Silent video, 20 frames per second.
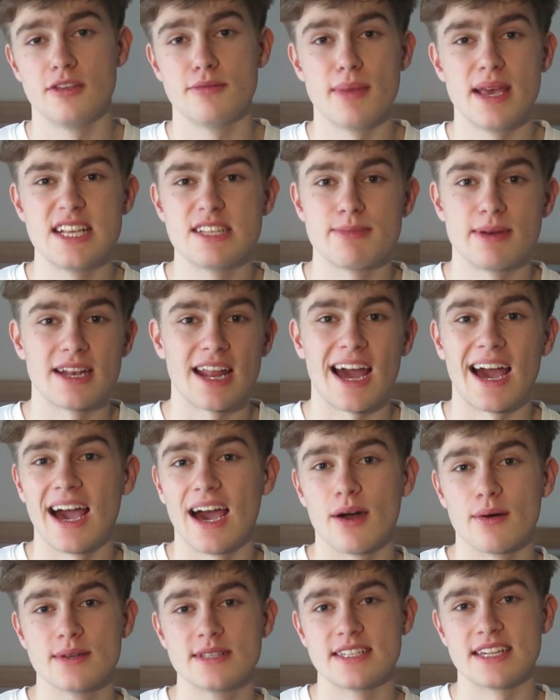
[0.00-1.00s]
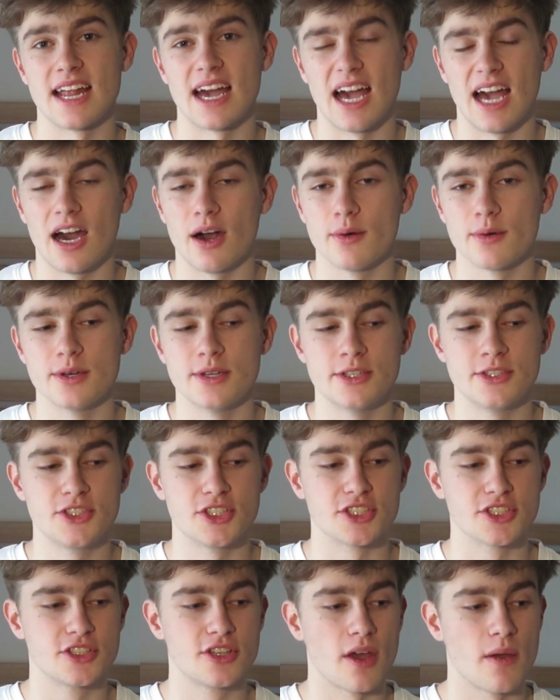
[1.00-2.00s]
You may spend hours and hours
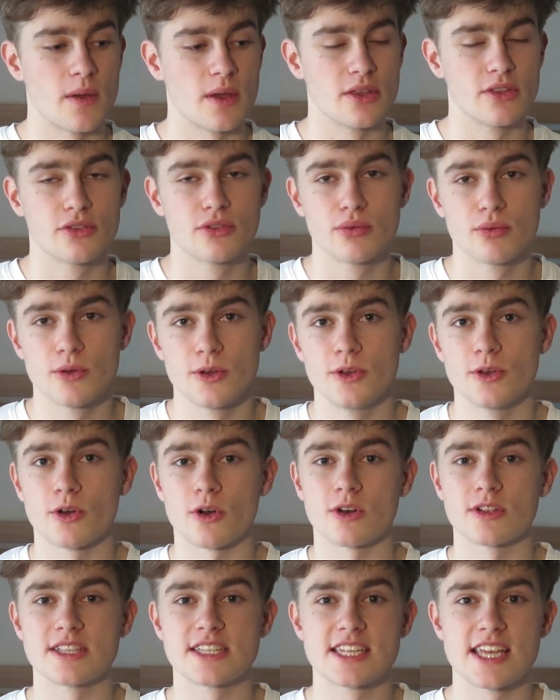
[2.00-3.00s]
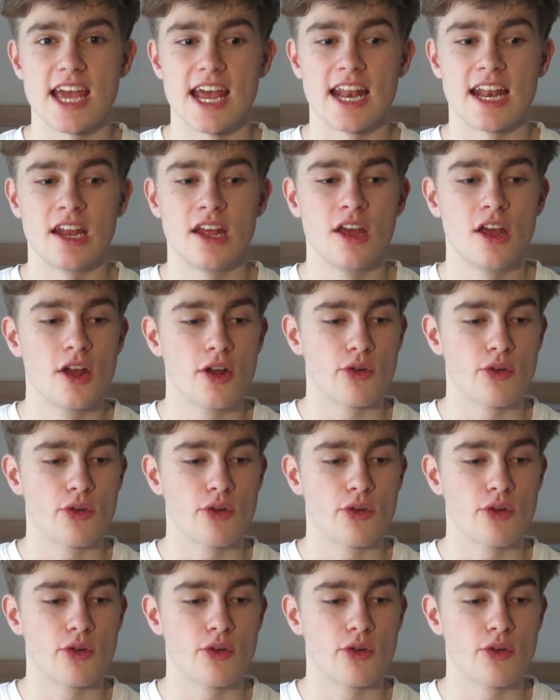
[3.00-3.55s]
just going through your content,